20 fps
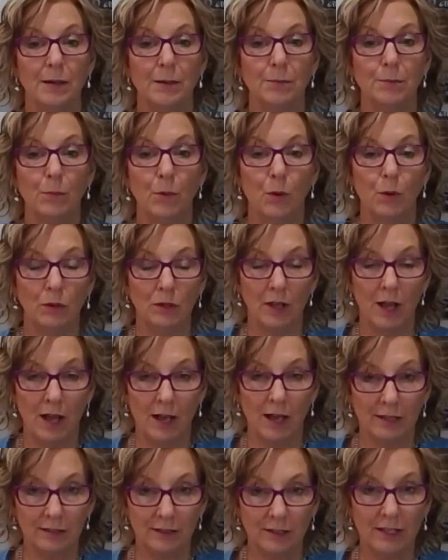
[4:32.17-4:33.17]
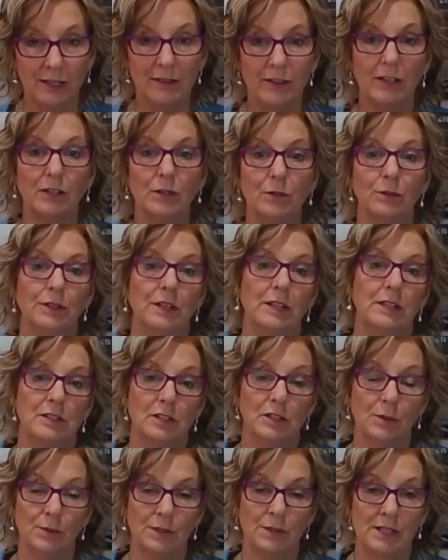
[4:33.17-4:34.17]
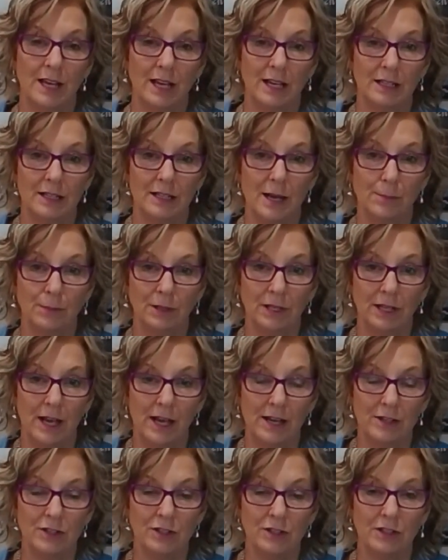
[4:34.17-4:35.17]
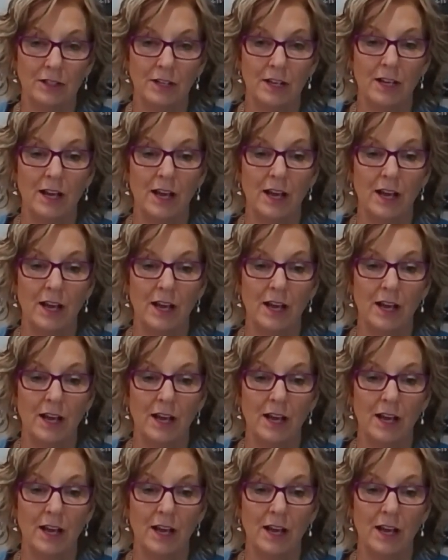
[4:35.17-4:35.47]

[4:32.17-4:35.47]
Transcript: more likely that you'll need to do a second application.